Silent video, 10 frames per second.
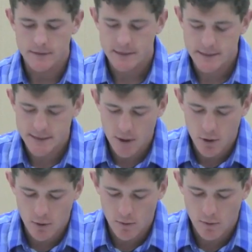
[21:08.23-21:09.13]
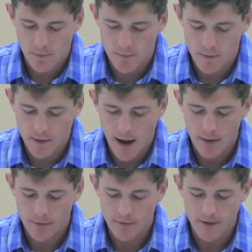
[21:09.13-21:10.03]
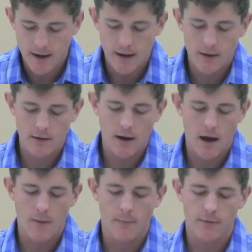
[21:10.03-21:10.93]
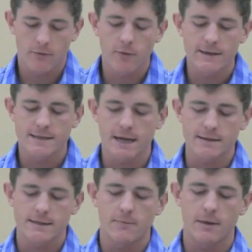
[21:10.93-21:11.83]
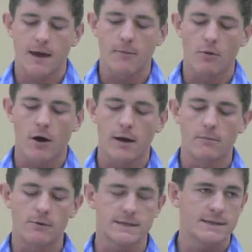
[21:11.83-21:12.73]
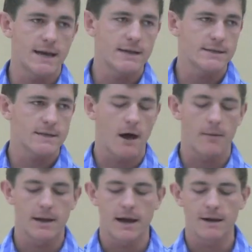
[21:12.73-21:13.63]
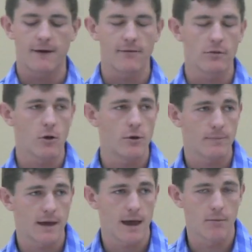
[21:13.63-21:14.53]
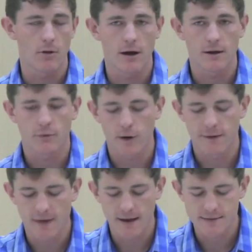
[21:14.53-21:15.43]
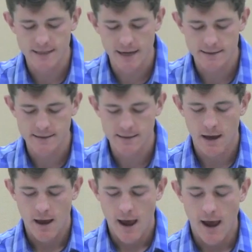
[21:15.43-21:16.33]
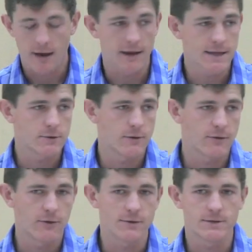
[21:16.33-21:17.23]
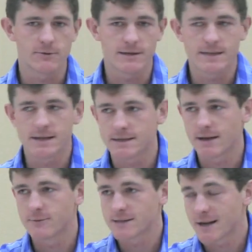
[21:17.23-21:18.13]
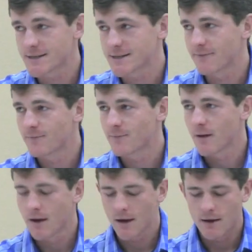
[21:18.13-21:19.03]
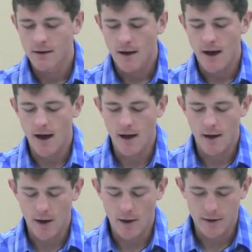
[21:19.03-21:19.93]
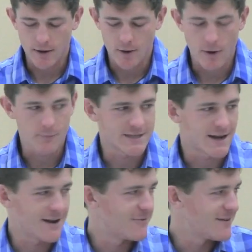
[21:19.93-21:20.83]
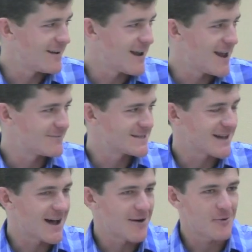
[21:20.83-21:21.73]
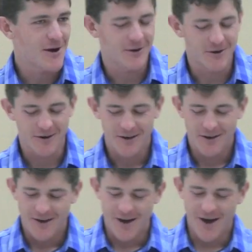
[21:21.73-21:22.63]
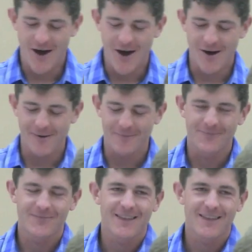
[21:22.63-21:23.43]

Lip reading: So in truth in sentencing became law in most states. In '95 alone, it became law in 25 states. And guess who introduced truth in sentencing in Wisconsin? A young representative named Scott Walker.